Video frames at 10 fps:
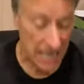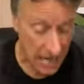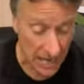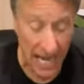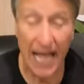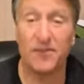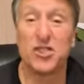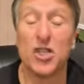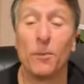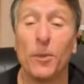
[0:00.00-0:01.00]
to not
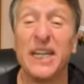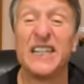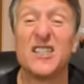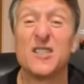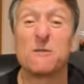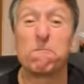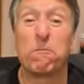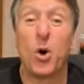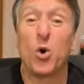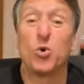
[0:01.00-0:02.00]
have someone
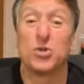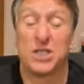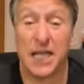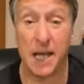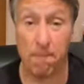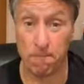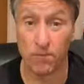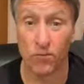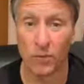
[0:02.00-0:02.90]
expose them.